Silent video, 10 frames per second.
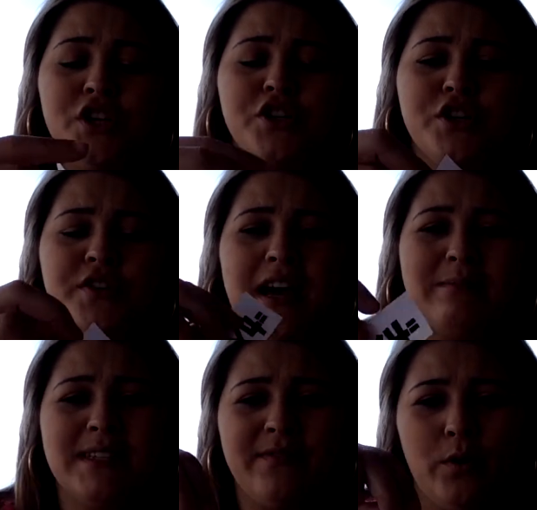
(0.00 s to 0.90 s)
2
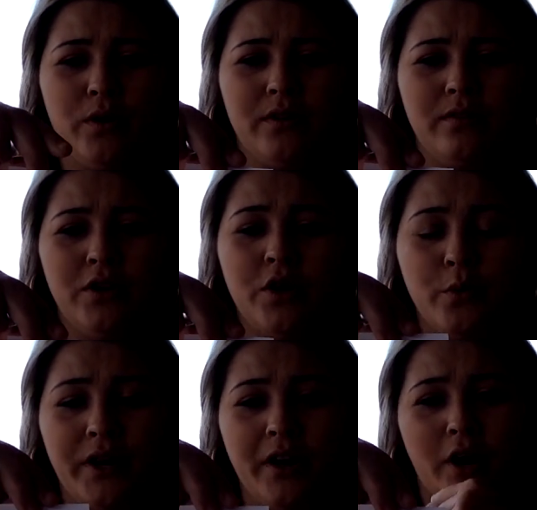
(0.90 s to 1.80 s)
times 4.
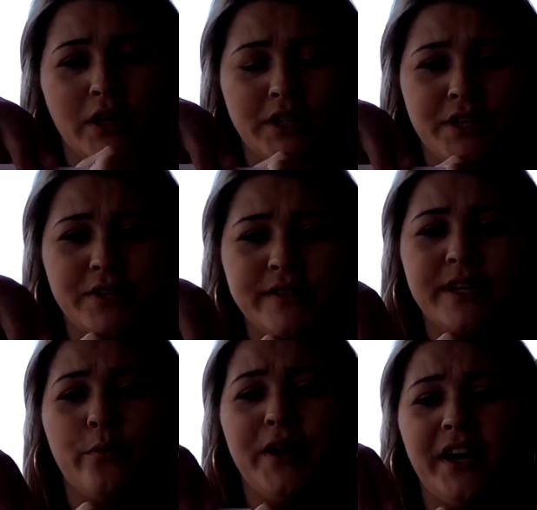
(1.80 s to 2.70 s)
We know our 2's,
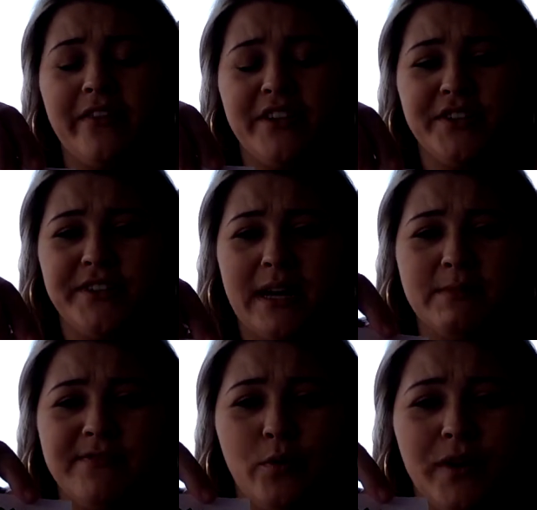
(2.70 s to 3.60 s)
and we know that 2
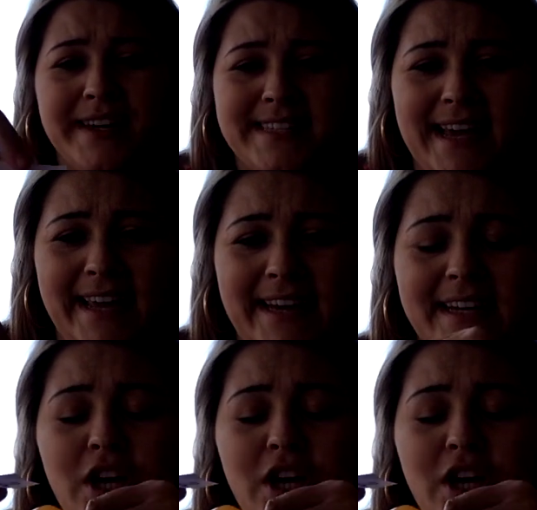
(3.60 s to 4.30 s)
times 4 is 8.